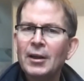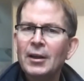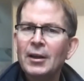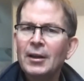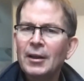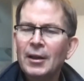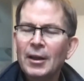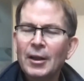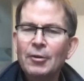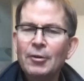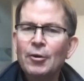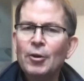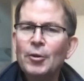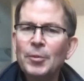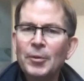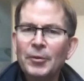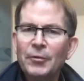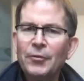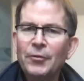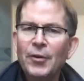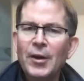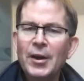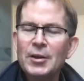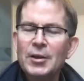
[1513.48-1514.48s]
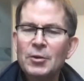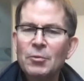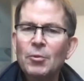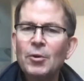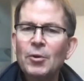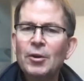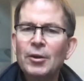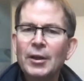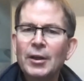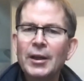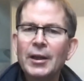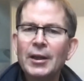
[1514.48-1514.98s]
a group of friends
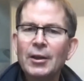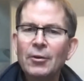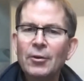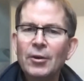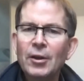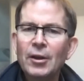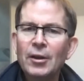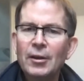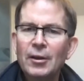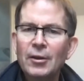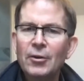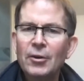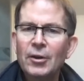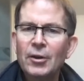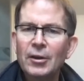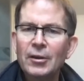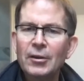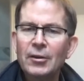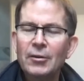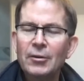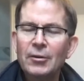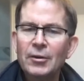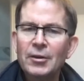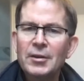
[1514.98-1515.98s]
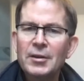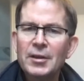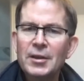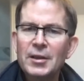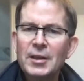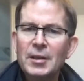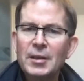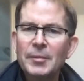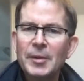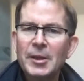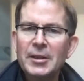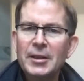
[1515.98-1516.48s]
working on a
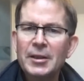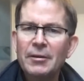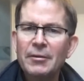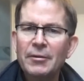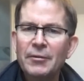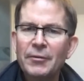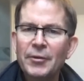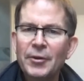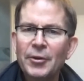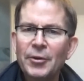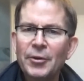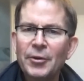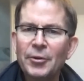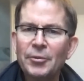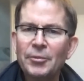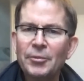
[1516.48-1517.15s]
systematic review.